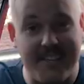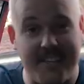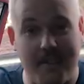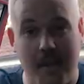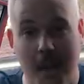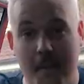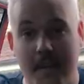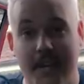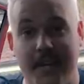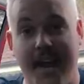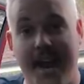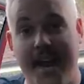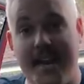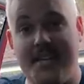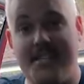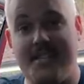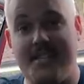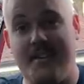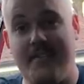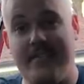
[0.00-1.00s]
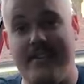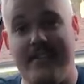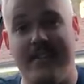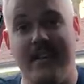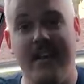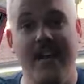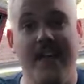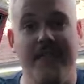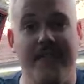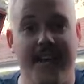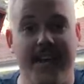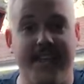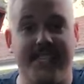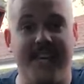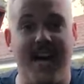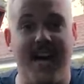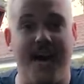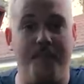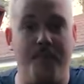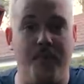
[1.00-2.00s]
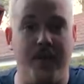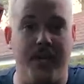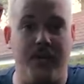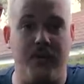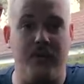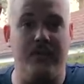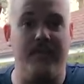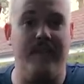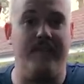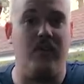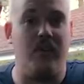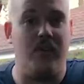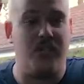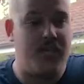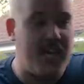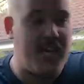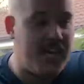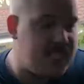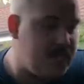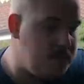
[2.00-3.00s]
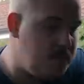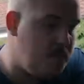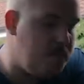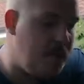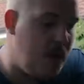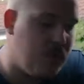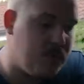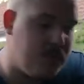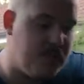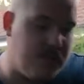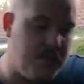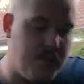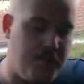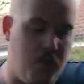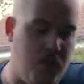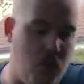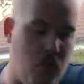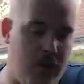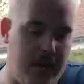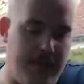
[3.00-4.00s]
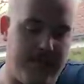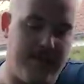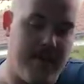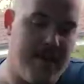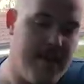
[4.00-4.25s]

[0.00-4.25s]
that come in an 80 series, these are pretty good. They've got adjustable bolster support,